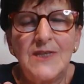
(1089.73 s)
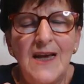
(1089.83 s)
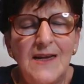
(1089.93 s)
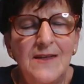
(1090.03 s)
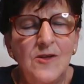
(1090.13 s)

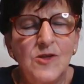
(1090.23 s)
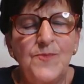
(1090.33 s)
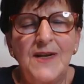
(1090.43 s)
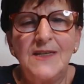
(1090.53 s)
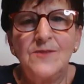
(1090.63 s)
nos saca de
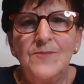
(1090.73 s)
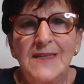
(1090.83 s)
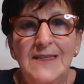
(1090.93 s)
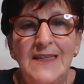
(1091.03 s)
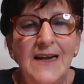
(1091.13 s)
los
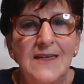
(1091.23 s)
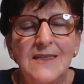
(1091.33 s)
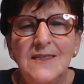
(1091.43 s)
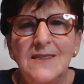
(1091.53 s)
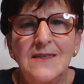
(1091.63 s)
planes
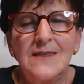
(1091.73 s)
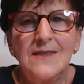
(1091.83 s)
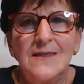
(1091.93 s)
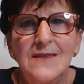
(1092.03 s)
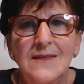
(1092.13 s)
mentales,
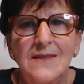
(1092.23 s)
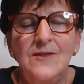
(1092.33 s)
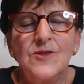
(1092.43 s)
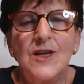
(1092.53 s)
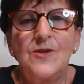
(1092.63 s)

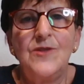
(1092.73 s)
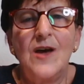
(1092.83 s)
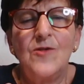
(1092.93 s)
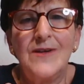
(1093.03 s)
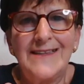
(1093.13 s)
nos
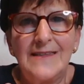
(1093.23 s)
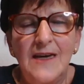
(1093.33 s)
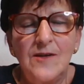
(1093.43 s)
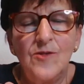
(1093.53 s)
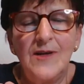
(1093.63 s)
ayuda a
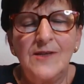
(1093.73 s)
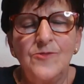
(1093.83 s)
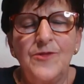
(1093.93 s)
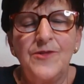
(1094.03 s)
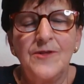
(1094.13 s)
conectar con
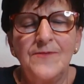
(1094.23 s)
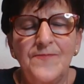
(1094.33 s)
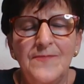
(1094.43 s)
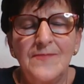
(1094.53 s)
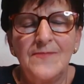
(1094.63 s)
la
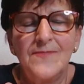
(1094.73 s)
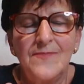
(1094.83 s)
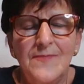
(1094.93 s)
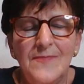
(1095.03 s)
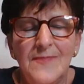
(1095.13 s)
intuición.
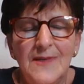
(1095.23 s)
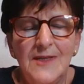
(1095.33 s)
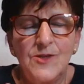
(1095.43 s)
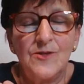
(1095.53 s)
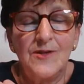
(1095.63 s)

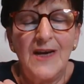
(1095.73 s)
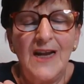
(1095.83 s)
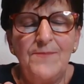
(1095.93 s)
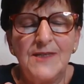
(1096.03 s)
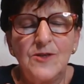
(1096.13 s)
It's going
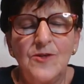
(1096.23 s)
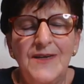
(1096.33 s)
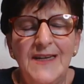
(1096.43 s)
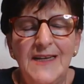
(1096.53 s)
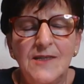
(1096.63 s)
to help us
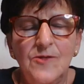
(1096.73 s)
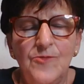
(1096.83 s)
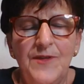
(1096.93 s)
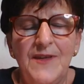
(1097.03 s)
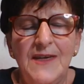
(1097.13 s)

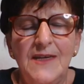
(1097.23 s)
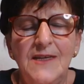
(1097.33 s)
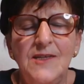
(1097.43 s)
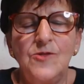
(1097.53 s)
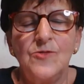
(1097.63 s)
connect with
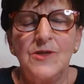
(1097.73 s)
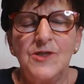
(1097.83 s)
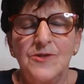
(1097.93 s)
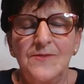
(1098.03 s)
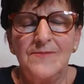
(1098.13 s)
the
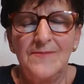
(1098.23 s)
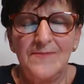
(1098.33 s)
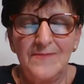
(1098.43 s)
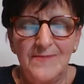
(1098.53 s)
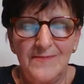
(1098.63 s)
intuition,
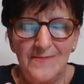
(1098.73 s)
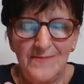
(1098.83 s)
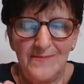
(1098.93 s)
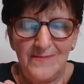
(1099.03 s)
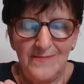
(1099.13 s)

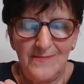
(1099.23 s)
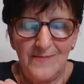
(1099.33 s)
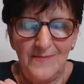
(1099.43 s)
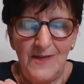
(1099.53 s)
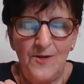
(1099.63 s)

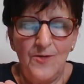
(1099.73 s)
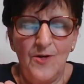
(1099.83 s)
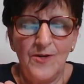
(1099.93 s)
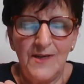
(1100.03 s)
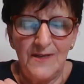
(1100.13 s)
the
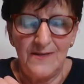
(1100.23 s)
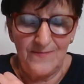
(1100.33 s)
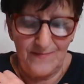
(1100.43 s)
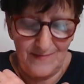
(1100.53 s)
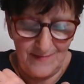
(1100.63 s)

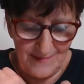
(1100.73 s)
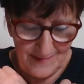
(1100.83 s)
knowing.